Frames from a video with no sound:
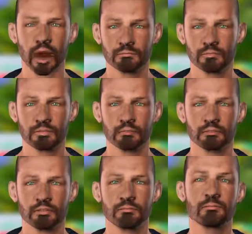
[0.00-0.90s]
after
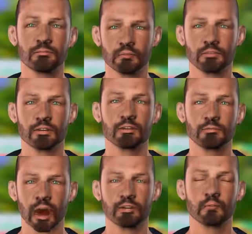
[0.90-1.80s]
2 days he
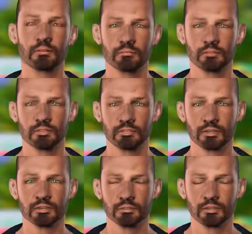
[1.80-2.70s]
waited for him, he
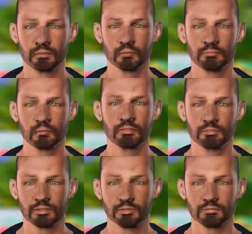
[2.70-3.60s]
says, At'abtani,
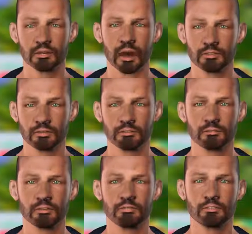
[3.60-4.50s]
I waited for you,
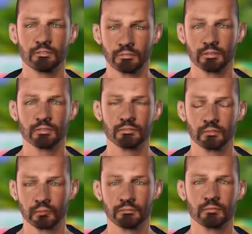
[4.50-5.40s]
and so many
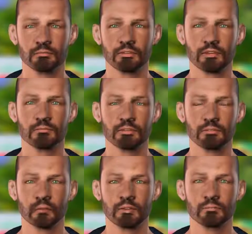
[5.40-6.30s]
others. We cannot
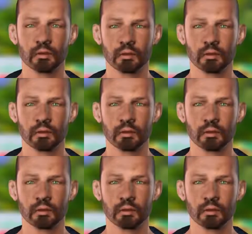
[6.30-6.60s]
comprehend the